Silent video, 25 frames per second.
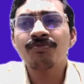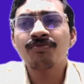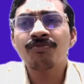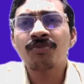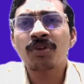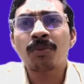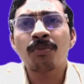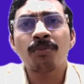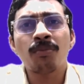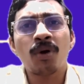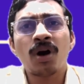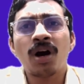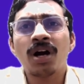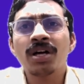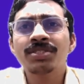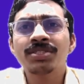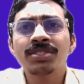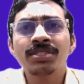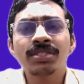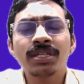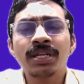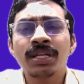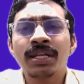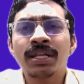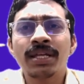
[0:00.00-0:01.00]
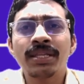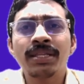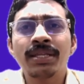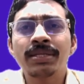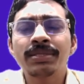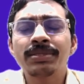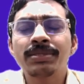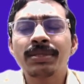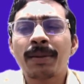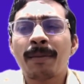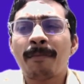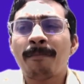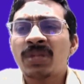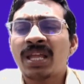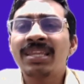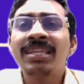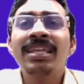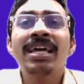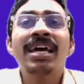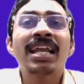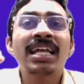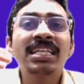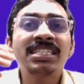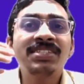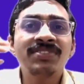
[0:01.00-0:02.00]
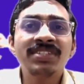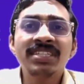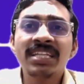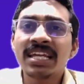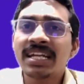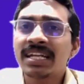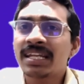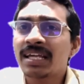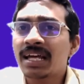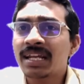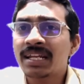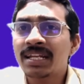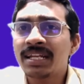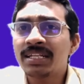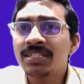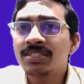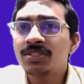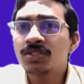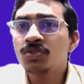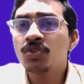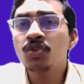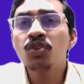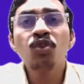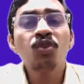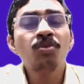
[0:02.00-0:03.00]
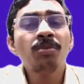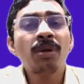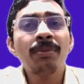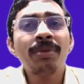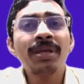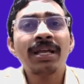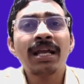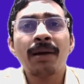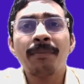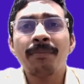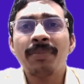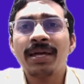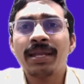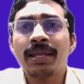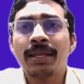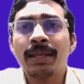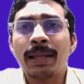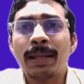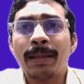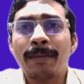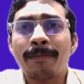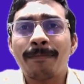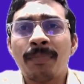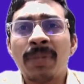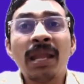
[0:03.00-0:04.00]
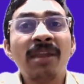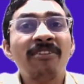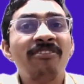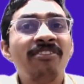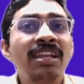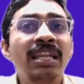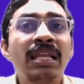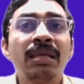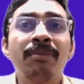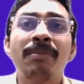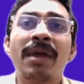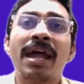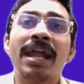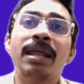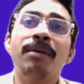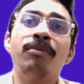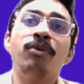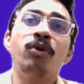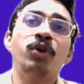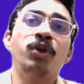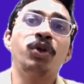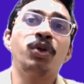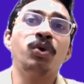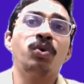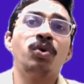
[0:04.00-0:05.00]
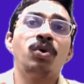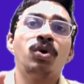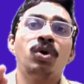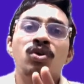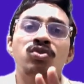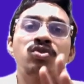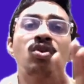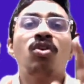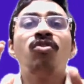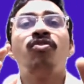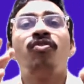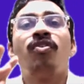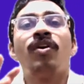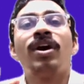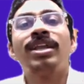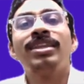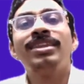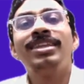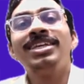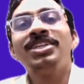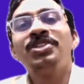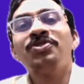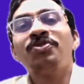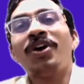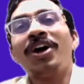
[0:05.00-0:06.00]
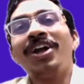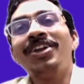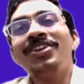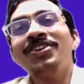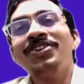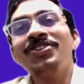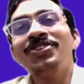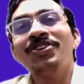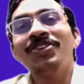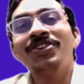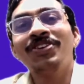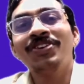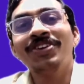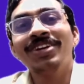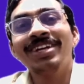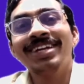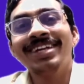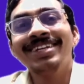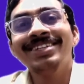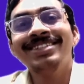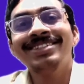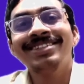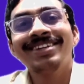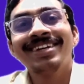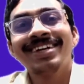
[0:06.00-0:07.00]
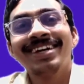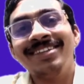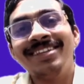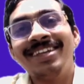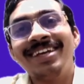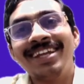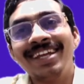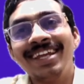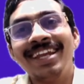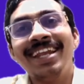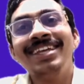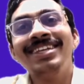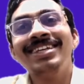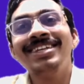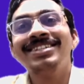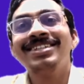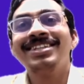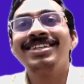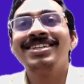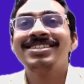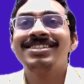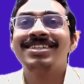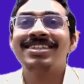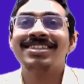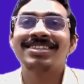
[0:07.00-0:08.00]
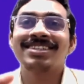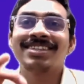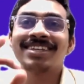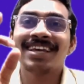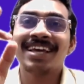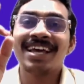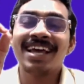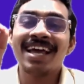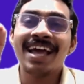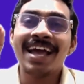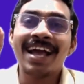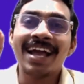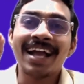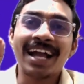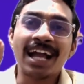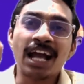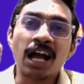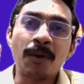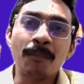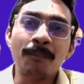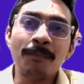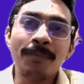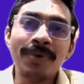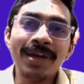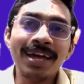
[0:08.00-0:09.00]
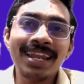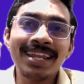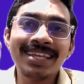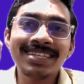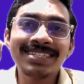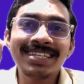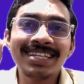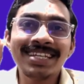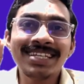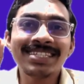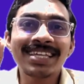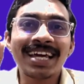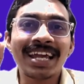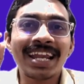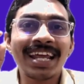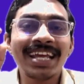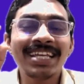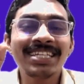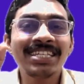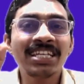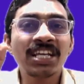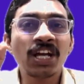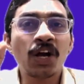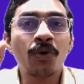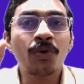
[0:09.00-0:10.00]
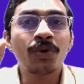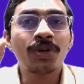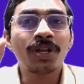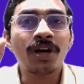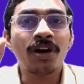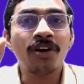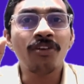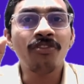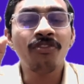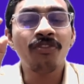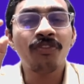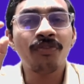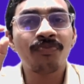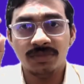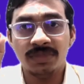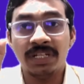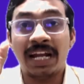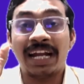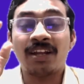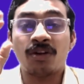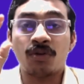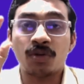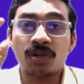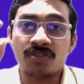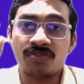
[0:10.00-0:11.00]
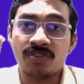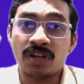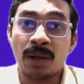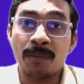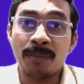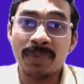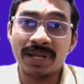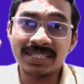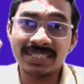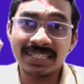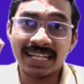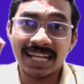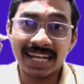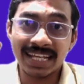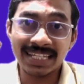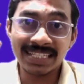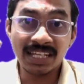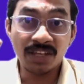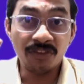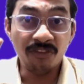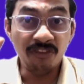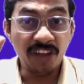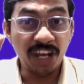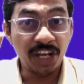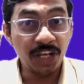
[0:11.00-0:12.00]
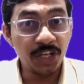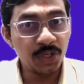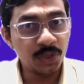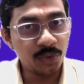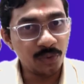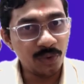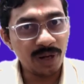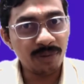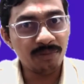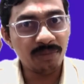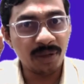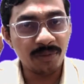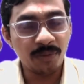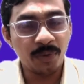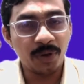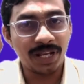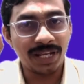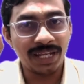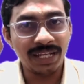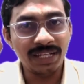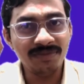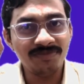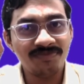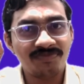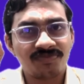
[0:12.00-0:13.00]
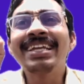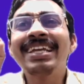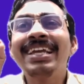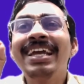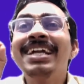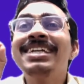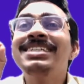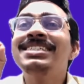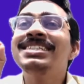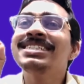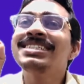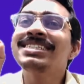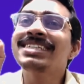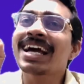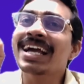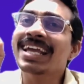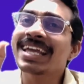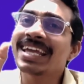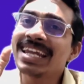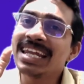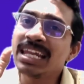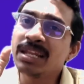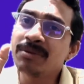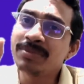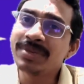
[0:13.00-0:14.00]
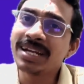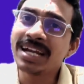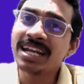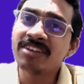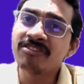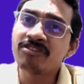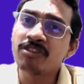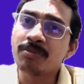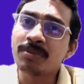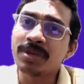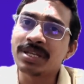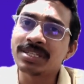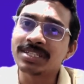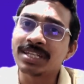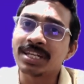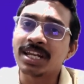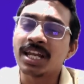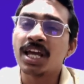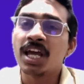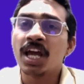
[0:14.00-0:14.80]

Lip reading: from boss and others, and they are achieving their targets. So you may be comparing and feeling bad about you. So for this, what you should do is, the realization is this: comparison is arising comparison arising when your memory gets stuck in limited information.